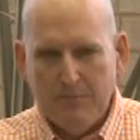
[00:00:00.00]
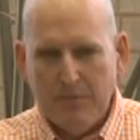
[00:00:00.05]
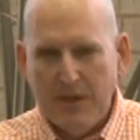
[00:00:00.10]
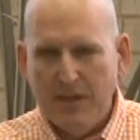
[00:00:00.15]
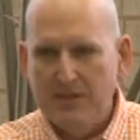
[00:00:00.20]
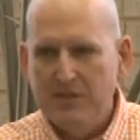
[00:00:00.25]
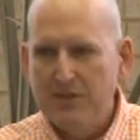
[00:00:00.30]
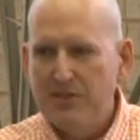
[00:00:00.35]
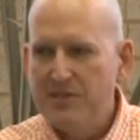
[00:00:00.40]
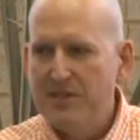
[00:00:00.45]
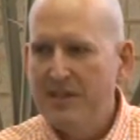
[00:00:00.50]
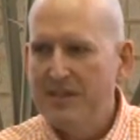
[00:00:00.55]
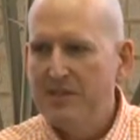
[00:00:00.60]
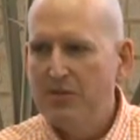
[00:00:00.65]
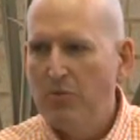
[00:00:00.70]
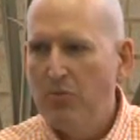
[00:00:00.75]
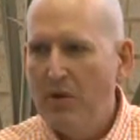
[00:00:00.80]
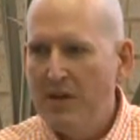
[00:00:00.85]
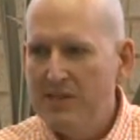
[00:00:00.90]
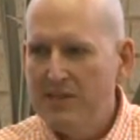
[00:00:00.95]
Behringer
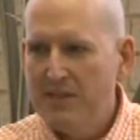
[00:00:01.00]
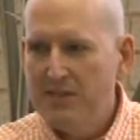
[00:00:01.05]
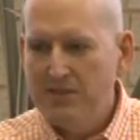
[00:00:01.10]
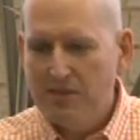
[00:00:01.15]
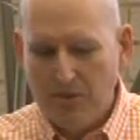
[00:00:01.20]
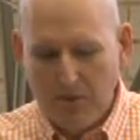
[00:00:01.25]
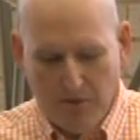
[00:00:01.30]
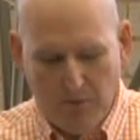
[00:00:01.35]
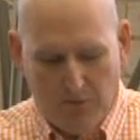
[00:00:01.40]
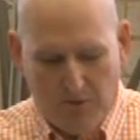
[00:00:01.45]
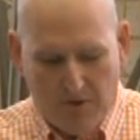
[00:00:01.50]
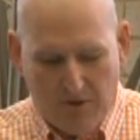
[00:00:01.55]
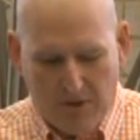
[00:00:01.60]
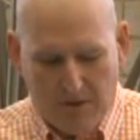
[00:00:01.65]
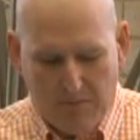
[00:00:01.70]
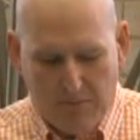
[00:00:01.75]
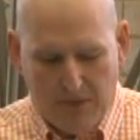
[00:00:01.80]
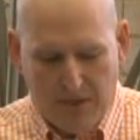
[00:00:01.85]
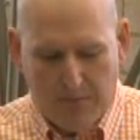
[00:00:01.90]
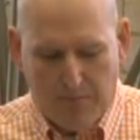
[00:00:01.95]
says it wasn't a total
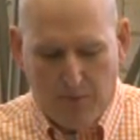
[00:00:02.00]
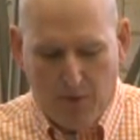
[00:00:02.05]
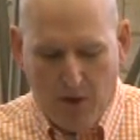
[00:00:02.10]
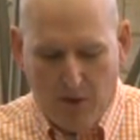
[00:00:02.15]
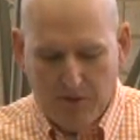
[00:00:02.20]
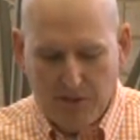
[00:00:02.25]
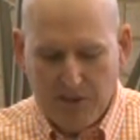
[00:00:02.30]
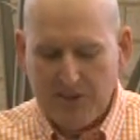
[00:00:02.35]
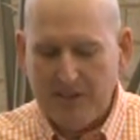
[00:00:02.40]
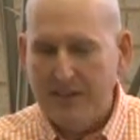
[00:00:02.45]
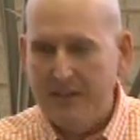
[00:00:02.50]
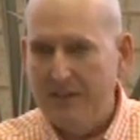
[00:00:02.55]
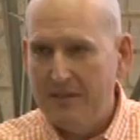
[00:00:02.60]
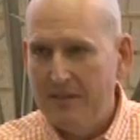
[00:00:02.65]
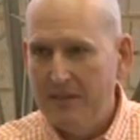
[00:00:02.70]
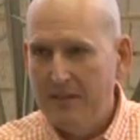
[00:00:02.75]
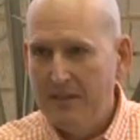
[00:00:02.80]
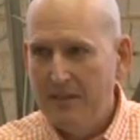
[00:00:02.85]
war, but approached it